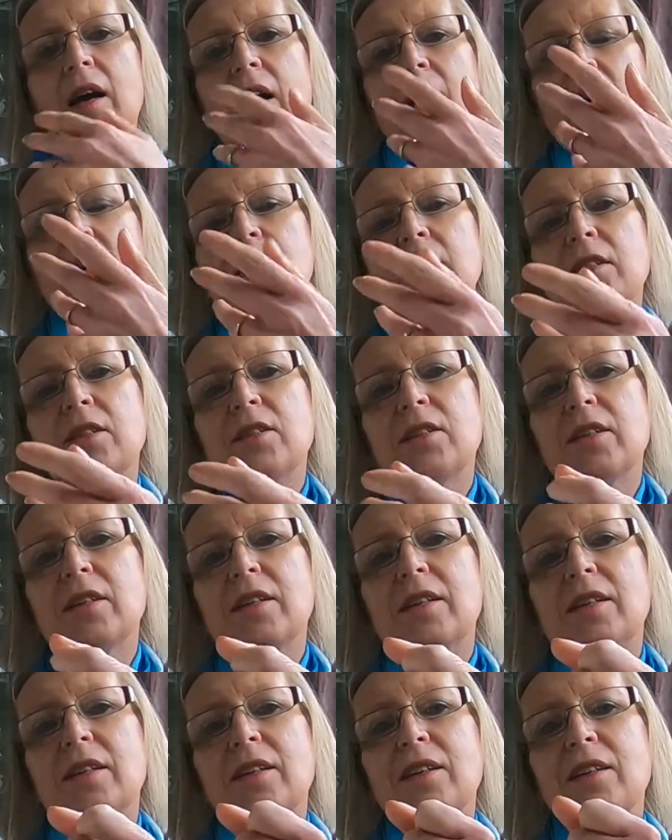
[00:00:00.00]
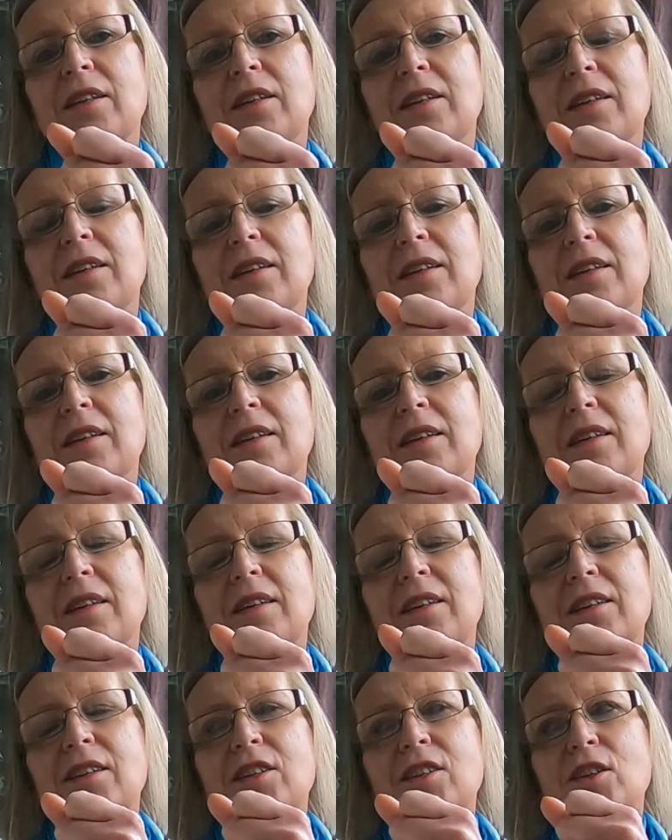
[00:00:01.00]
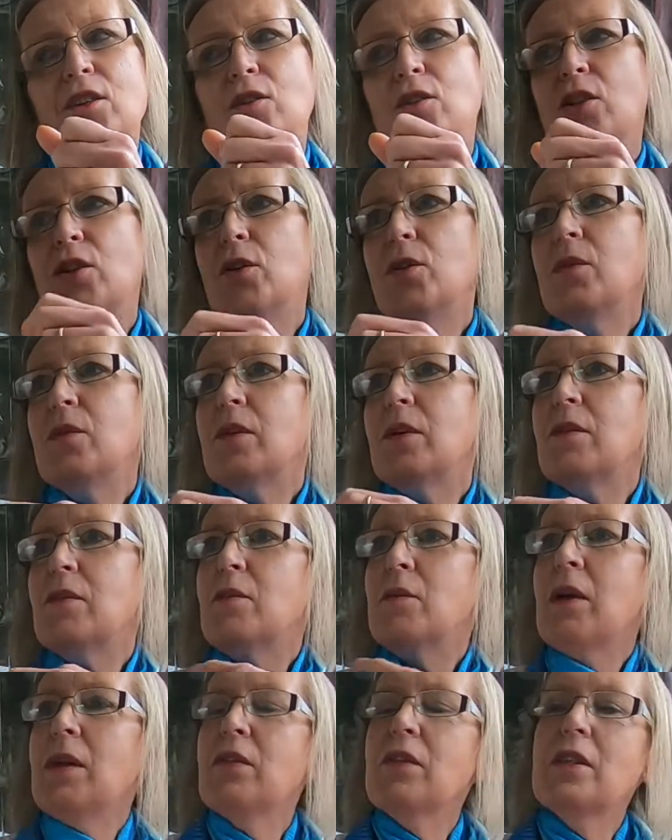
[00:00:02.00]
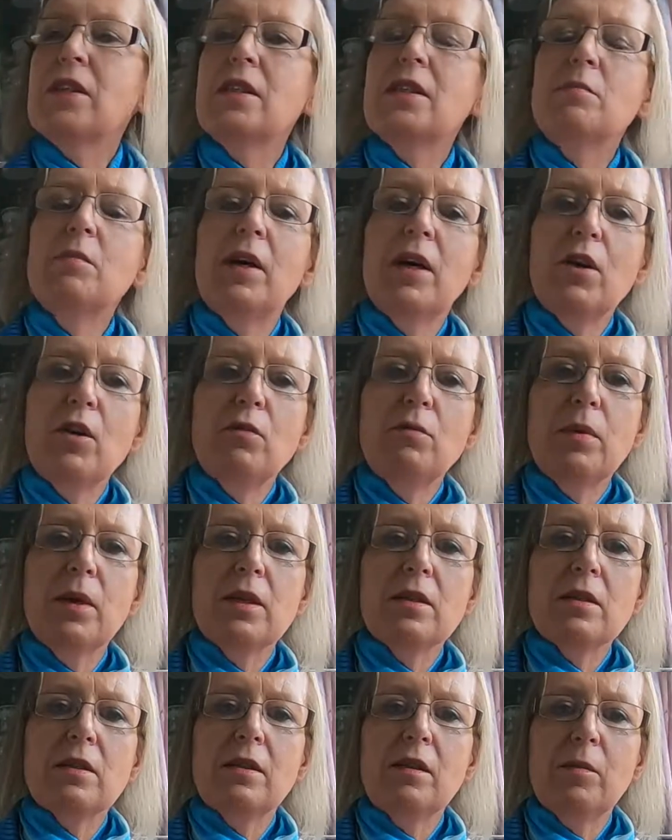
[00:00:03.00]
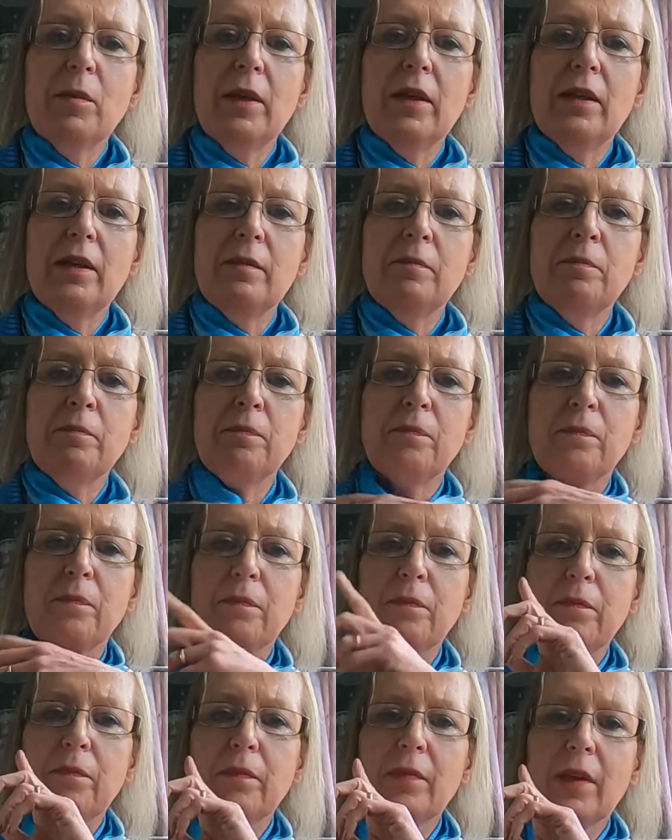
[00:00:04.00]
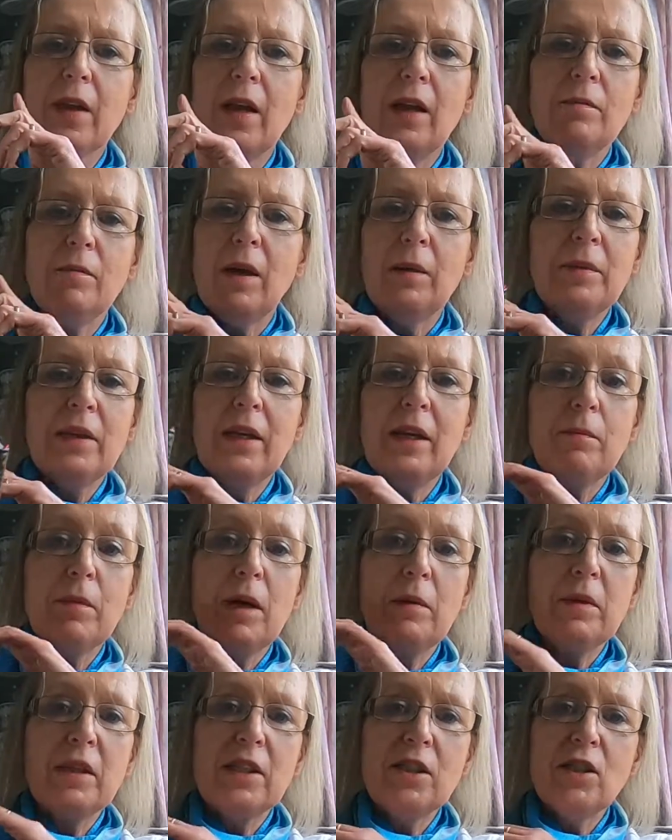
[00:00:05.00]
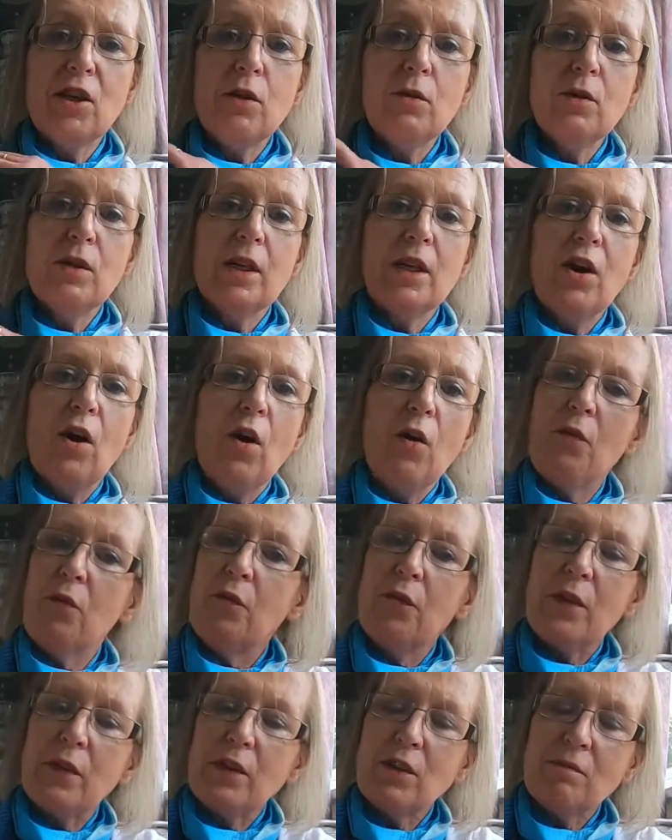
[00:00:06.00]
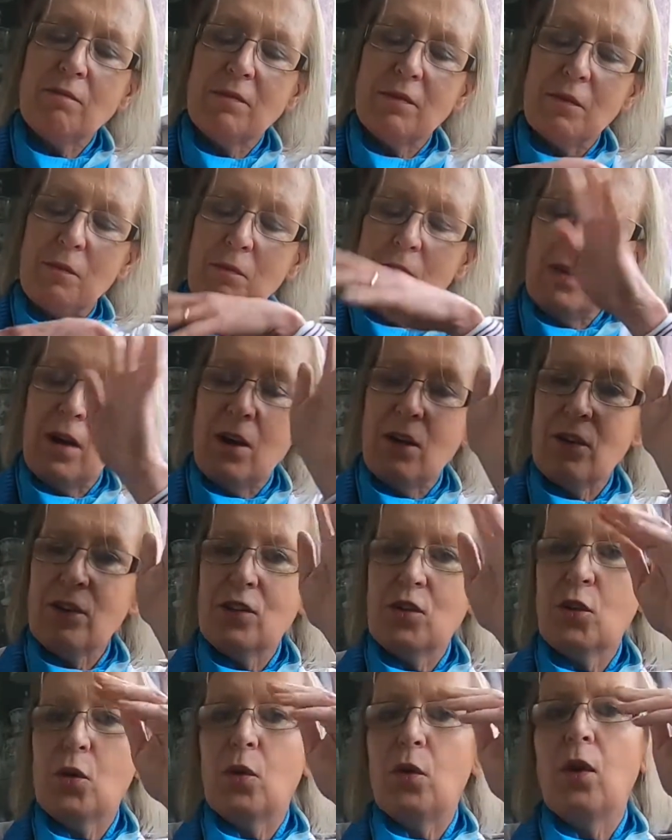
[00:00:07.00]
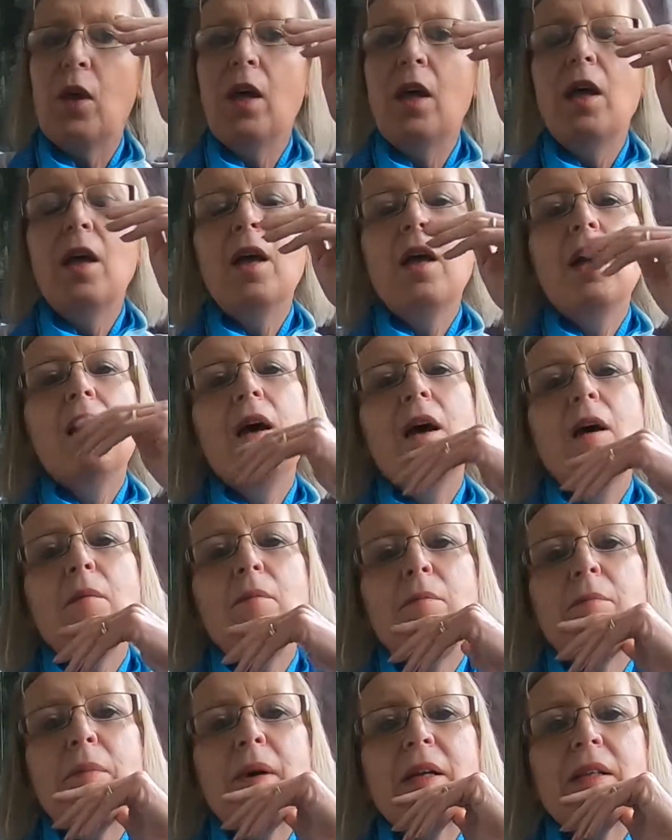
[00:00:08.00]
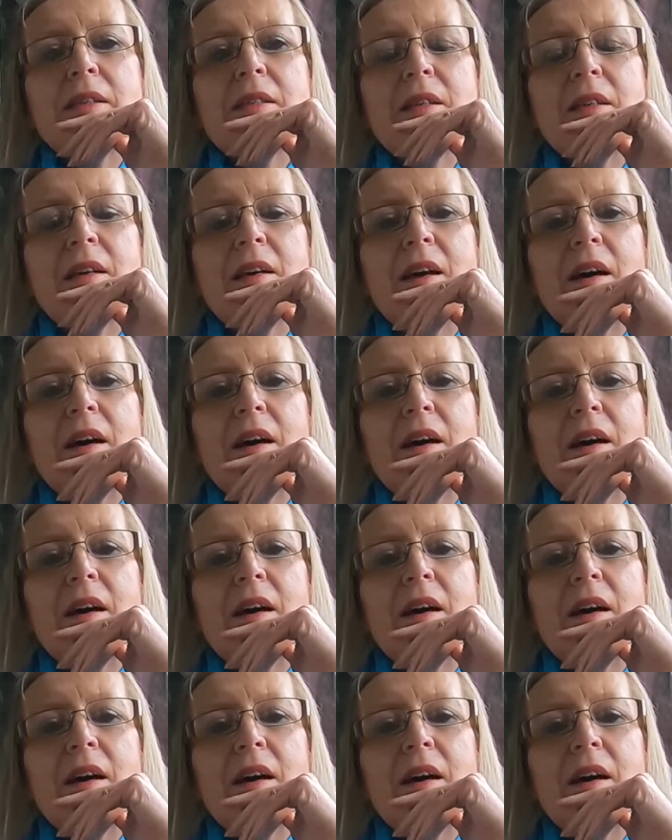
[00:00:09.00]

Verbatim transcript: And you do, well, this is my own personal opinion. Um, I mean, I might be totally off the mark at all, but